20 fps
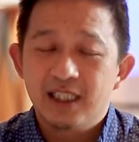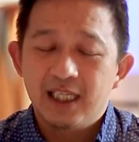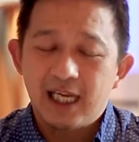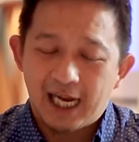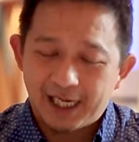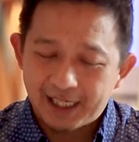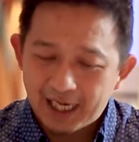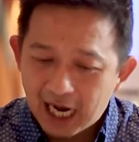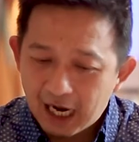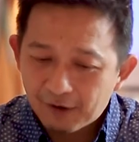
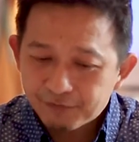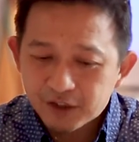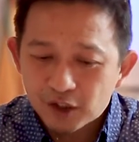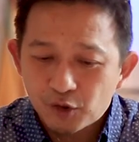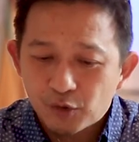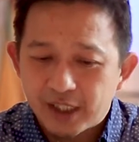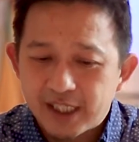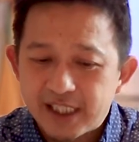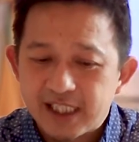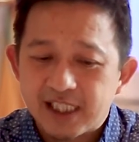And
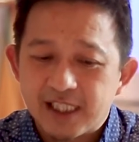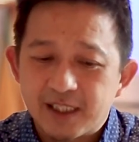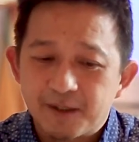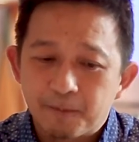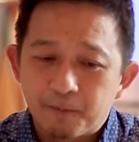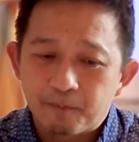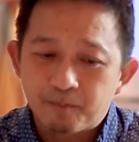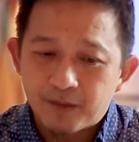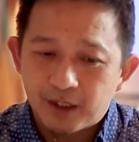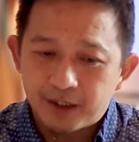afterwards,
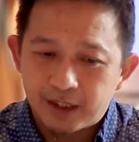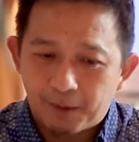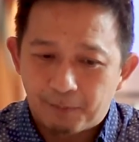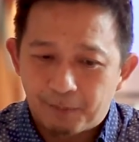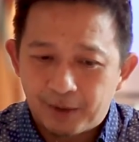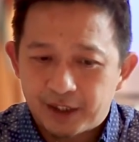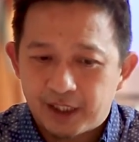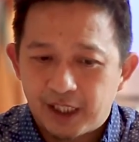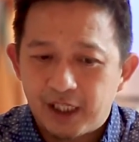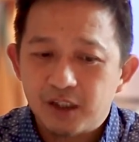they
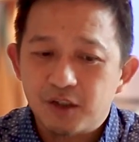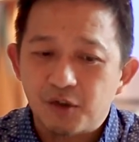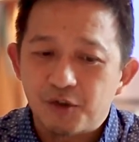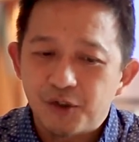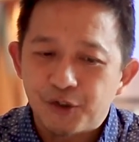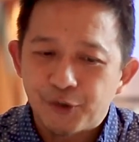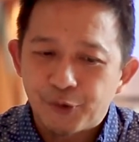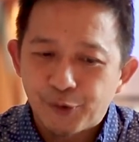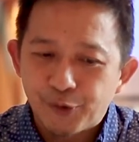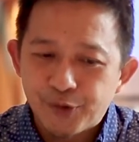begin to
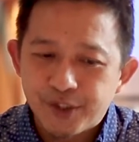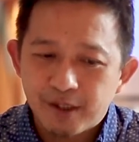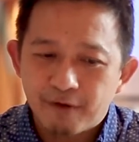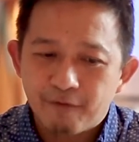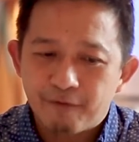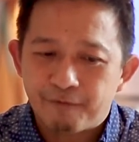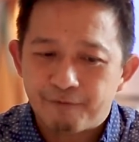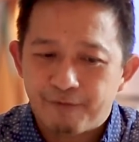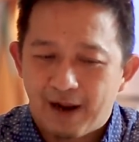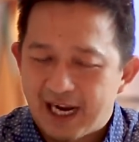use
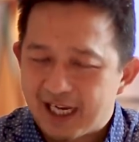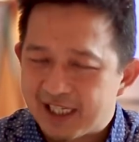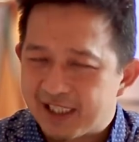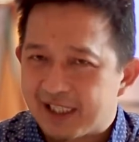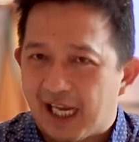facts